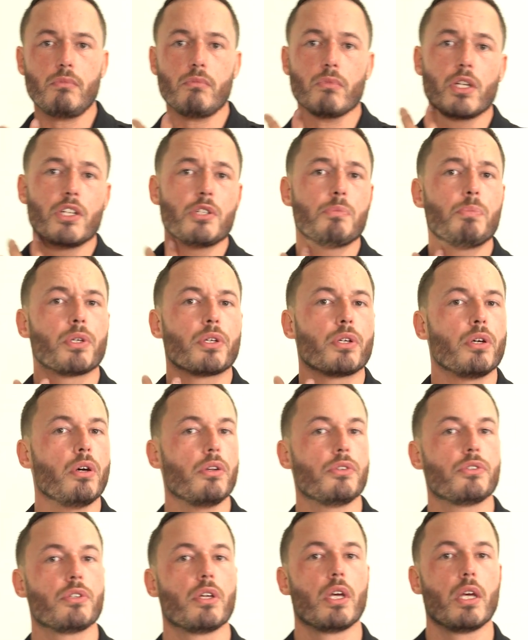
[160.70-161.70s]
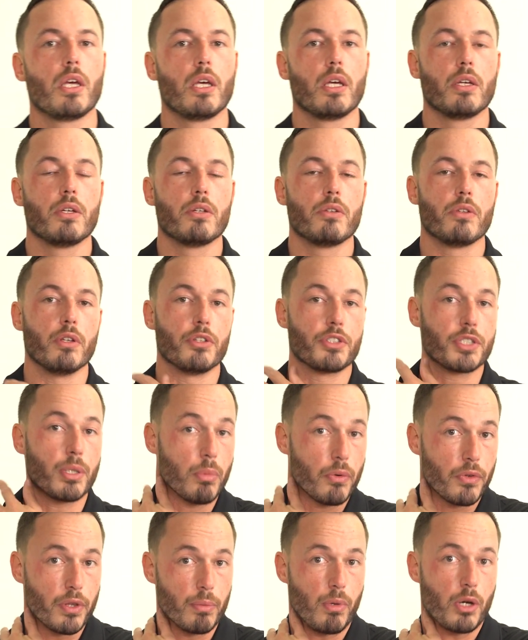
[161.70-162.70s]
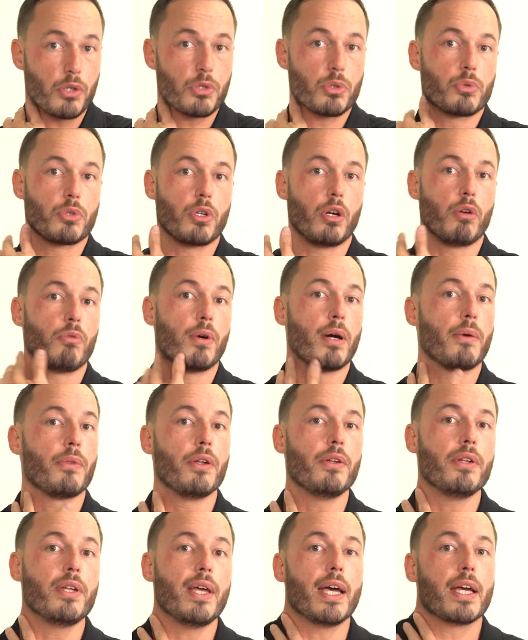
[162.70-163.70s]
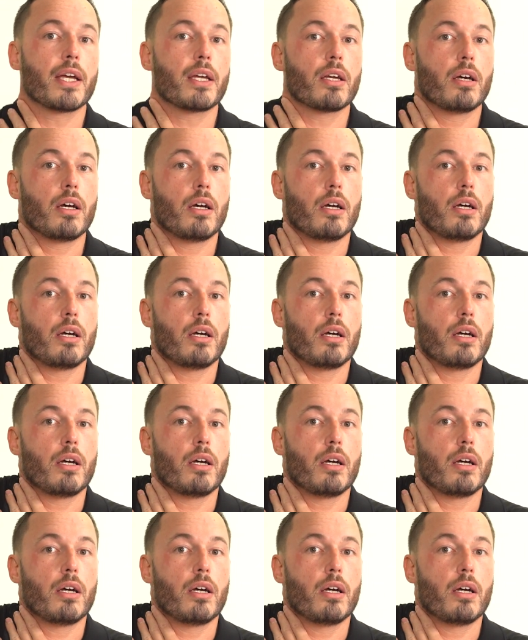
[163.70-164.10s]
is because some of the muscles around the neck